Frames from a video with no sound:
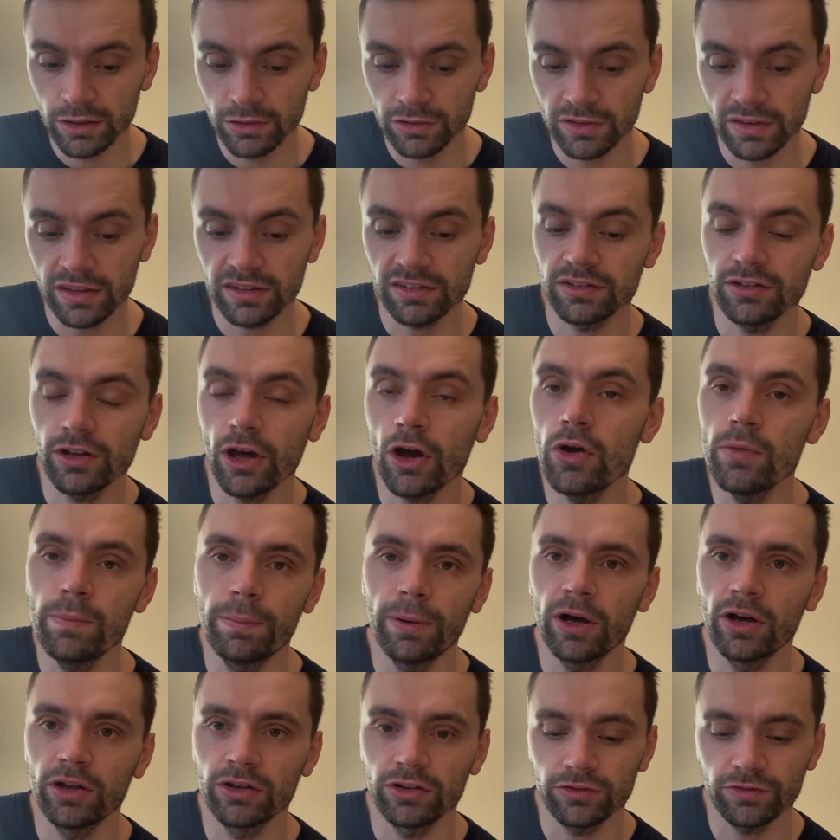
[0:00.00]
So there's no
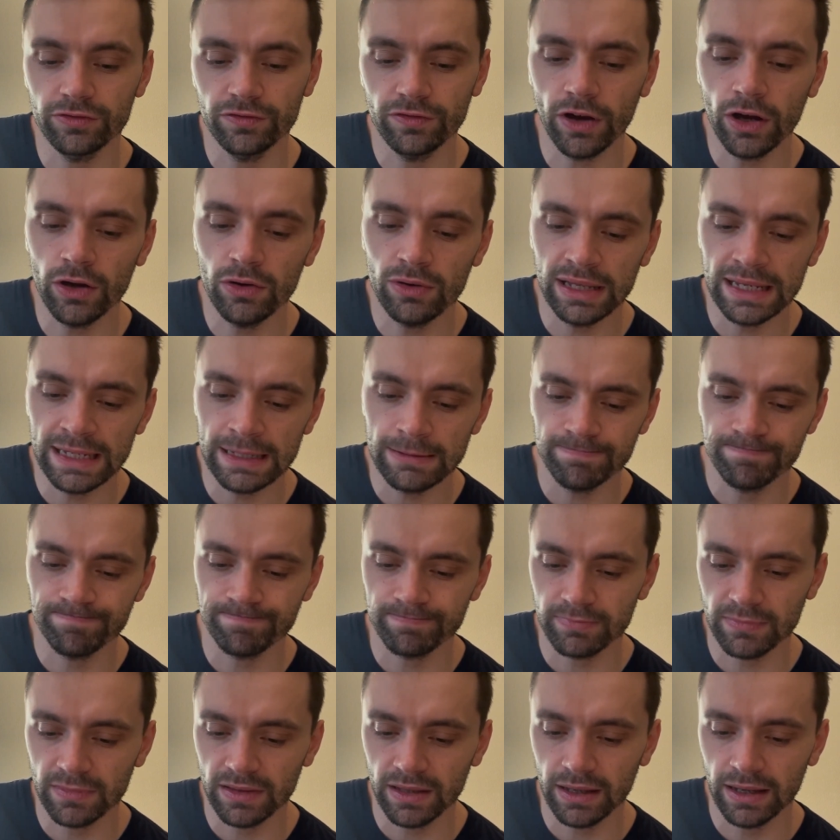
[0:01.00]
Bernard Foley,
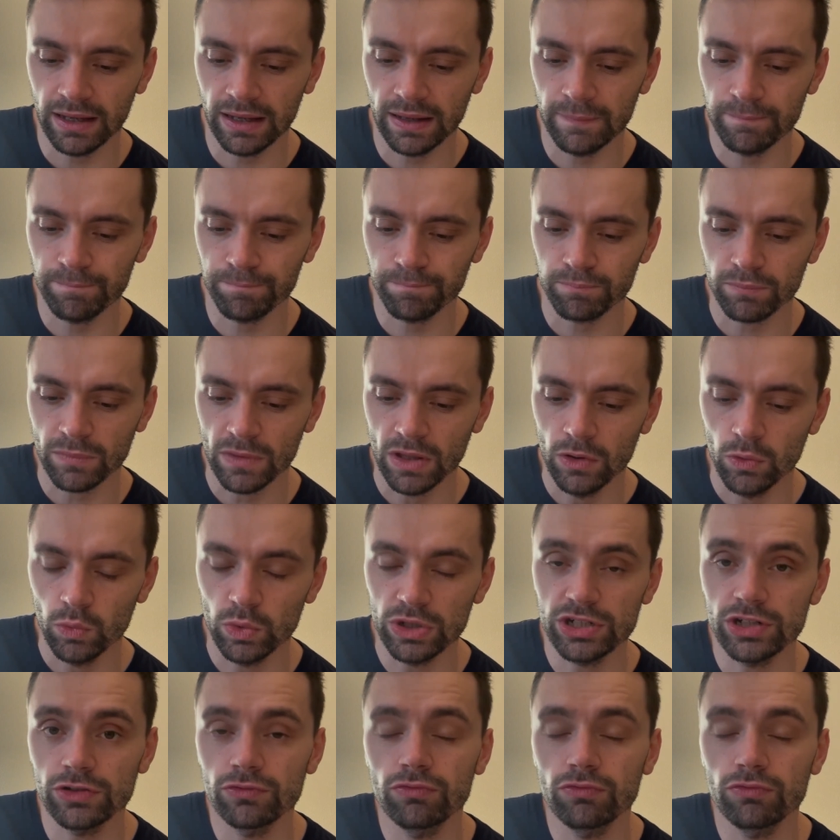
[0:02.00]
which